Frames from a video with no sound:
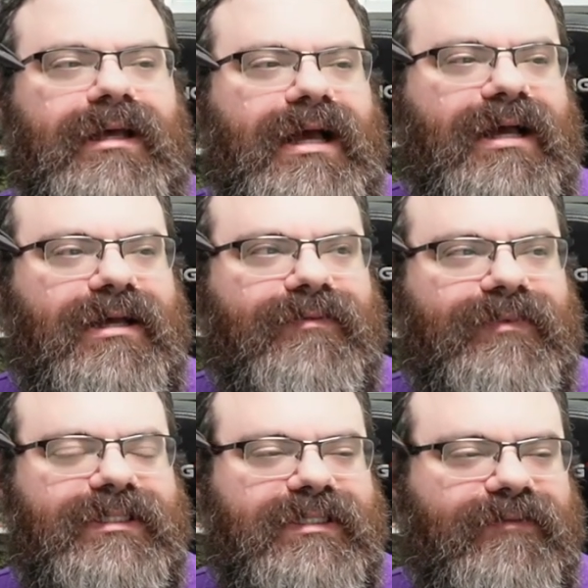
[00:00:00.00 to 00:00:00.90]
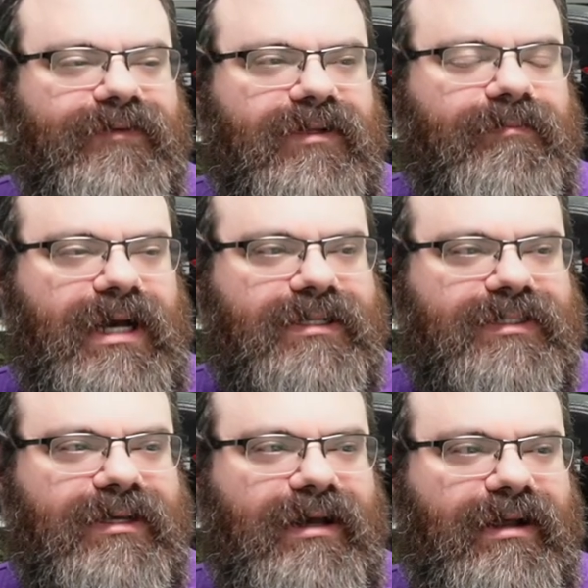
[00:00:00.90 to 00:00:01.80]
Um, this is a filled box
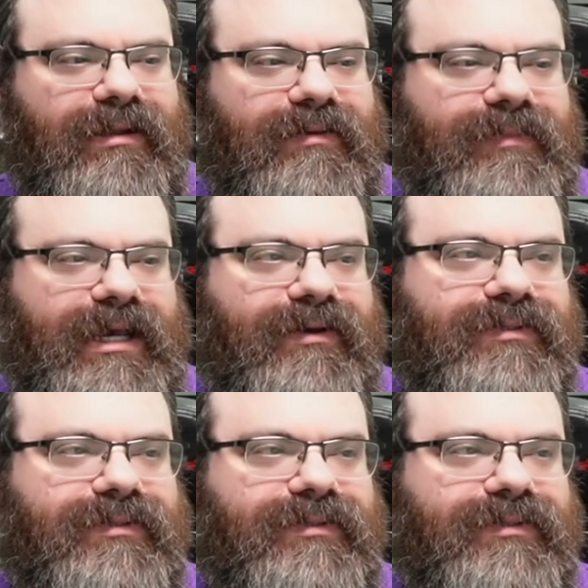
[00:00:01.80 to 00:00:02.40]
column now,